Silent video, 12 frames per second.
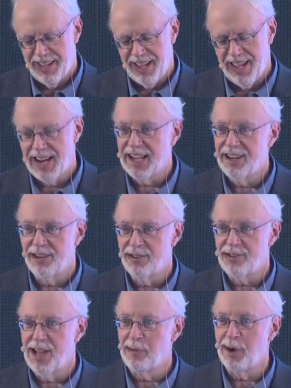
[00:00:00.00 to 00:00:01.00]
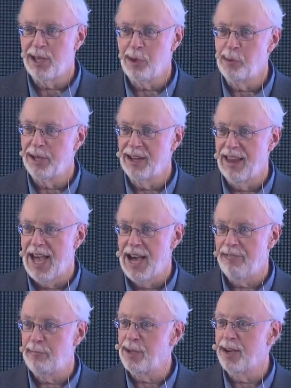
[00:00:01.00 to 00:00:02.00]
And I can understand why you wouldn't
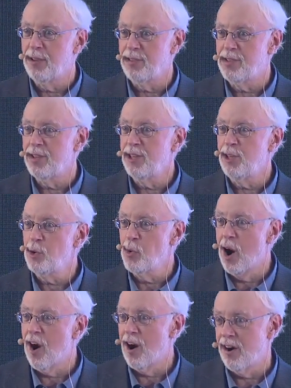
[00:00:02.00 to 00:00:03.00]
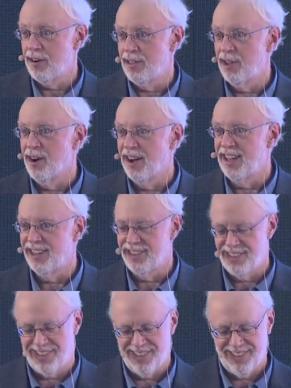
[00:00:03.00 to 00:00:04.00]
laugh, because you are the
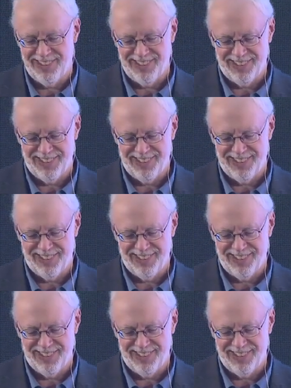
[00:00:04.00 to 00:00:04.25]
audience.